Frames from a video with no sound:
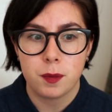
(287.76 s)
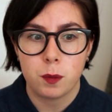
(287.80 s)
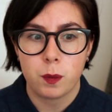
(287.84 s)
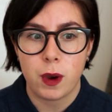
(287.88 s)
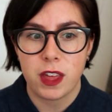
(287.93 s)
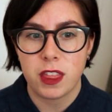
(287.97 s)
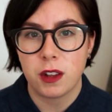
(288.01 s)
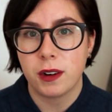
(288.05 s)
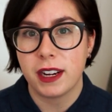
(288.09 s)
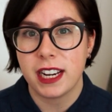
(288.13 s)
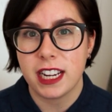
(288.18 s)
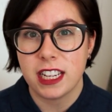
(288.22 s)

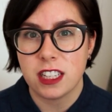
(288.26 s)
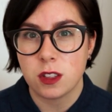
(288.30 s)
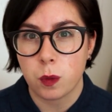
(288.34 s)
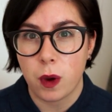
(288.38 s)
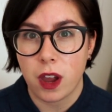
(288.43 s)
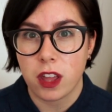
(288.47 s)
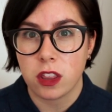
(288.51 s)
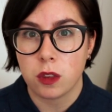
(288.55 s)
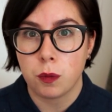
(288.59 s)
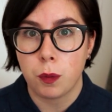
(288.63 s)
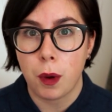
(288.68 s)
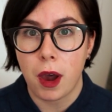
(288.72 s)
whether it is
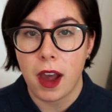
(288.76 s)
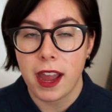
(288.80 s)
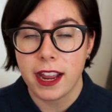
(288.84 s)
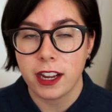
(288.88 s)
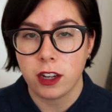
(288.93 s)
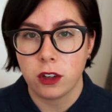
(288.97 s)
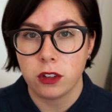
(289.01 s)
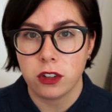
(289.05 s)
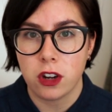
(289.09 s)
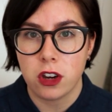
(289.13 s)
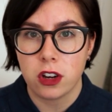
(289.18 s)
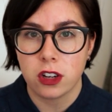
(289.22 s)
worth
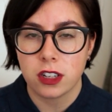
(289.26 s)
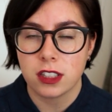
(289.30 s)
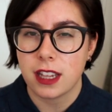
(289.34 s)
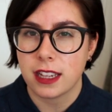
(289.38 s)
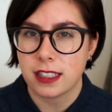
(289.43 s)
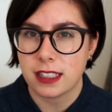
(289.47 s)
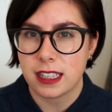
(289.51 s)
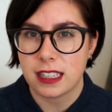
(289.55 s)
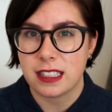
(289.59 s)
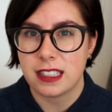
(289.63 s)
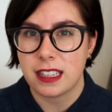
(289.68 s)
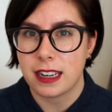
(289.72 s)
buying or not, because
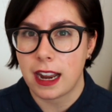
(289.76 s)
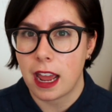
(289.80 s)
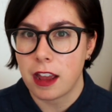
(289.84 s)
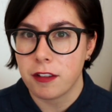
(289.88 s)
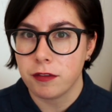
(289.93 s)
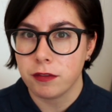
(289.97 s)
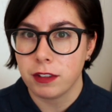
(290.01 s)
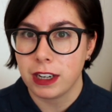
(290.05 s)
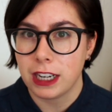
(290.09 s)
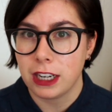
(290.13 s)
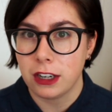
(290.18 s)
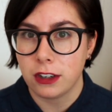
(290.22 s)
as I said, I
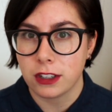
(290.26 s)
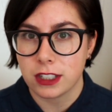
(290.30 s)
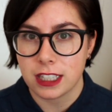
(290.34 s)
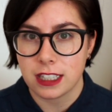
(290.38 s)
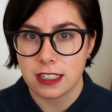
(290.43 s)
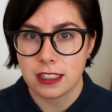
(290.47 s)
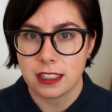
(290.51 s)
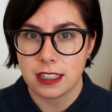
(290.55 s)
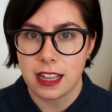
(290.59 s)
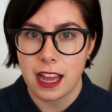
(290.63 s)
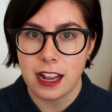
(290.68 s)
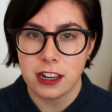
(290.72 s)
haven't really looked
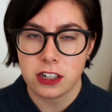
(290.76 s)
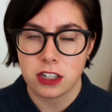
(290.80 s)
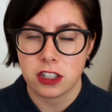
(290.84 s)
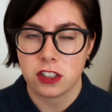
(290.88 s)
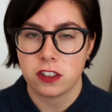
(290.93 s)
into that.